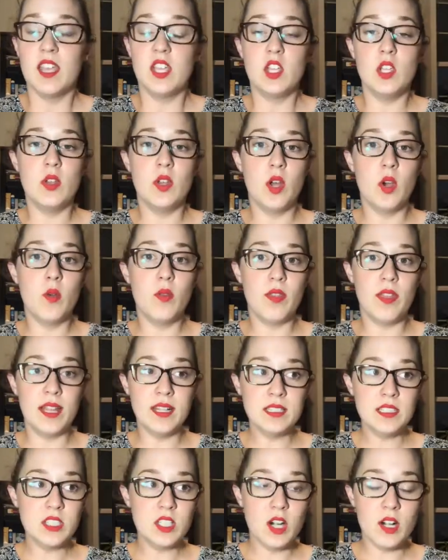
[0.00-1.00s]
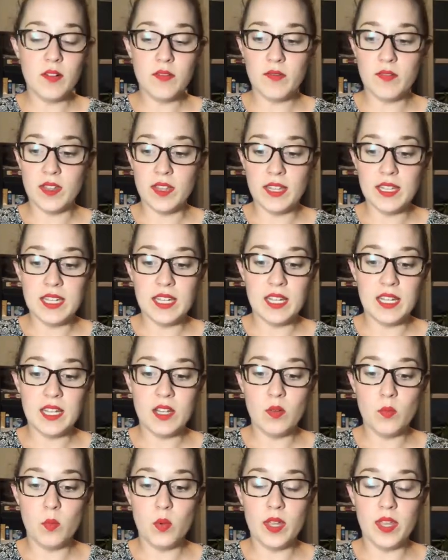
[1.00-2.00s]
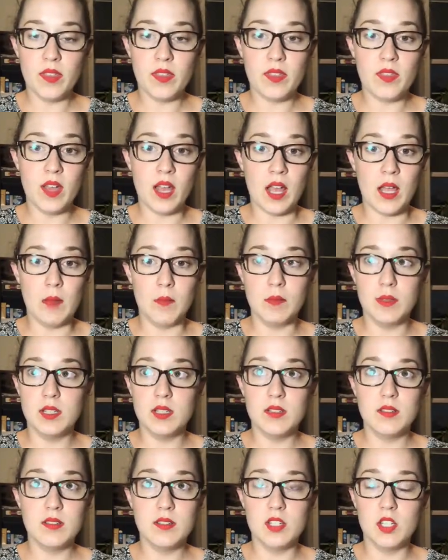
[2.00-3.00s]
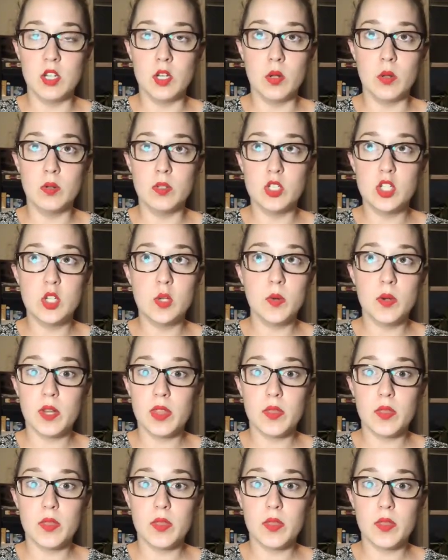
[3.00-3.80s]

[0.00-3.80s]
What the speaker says: then start filling it in with, 2 or